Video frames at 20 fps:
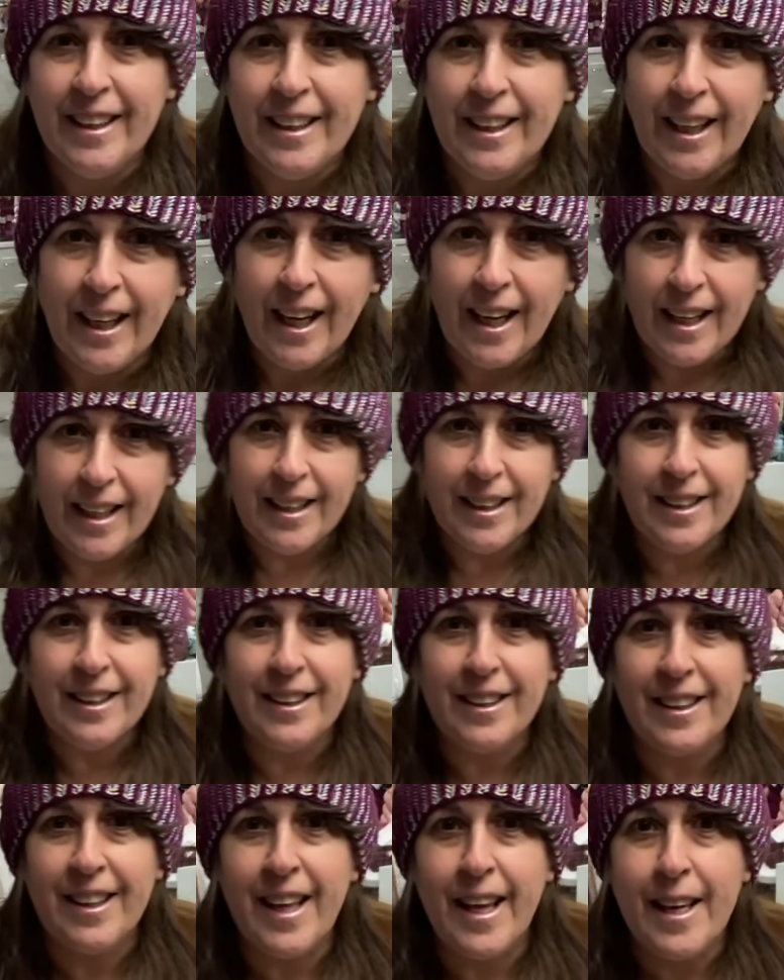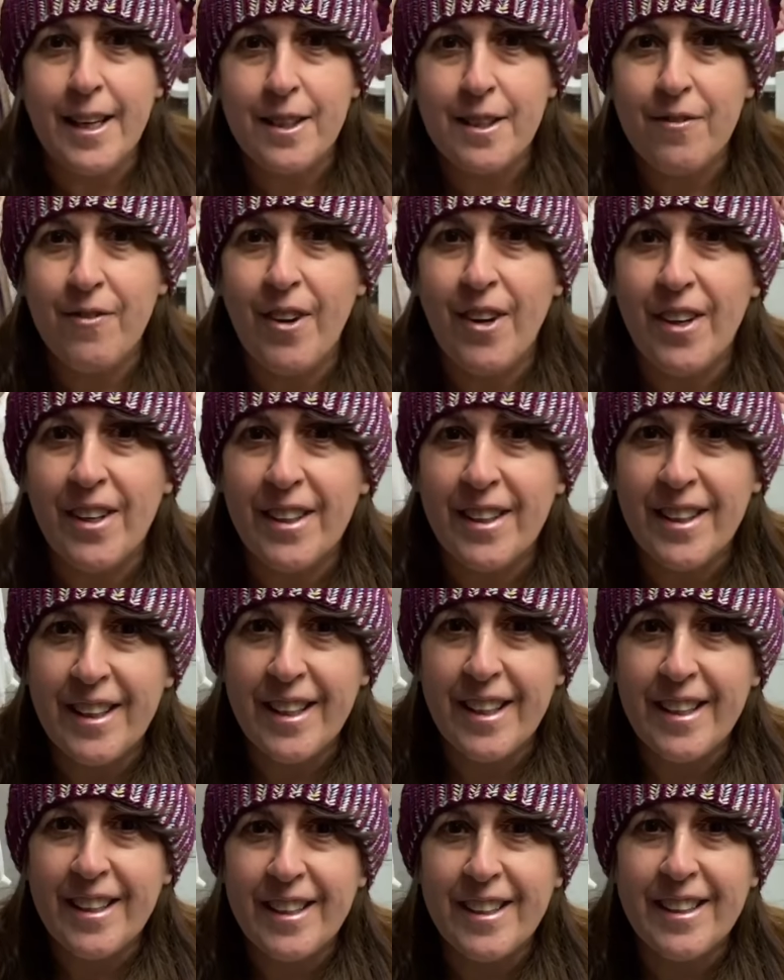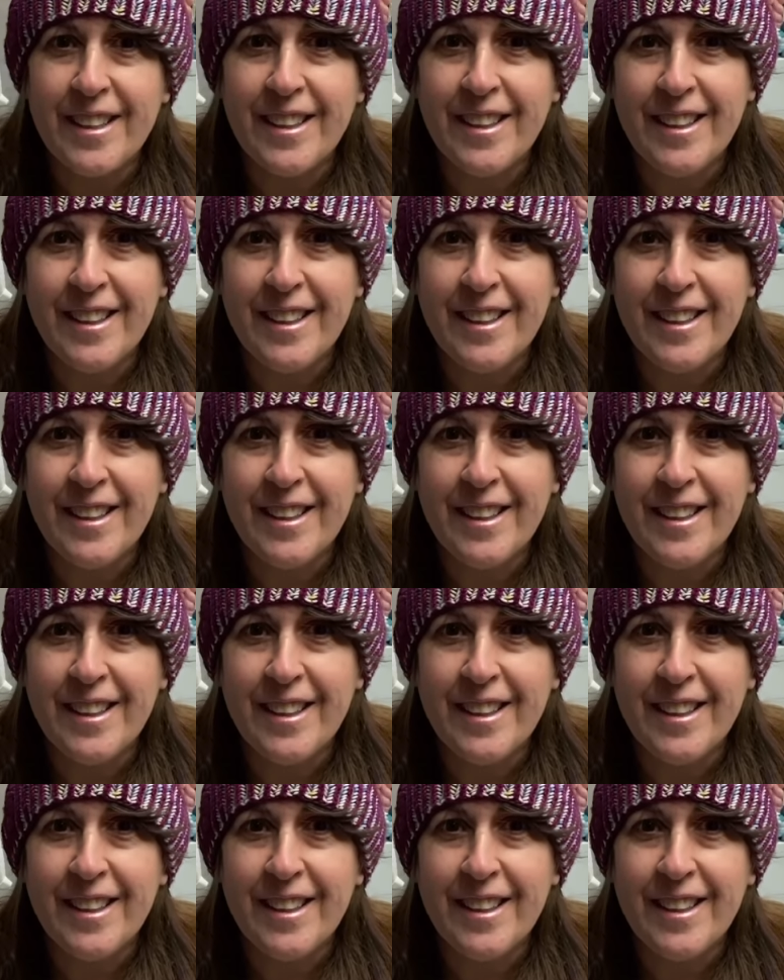Oh, thanks, Martha.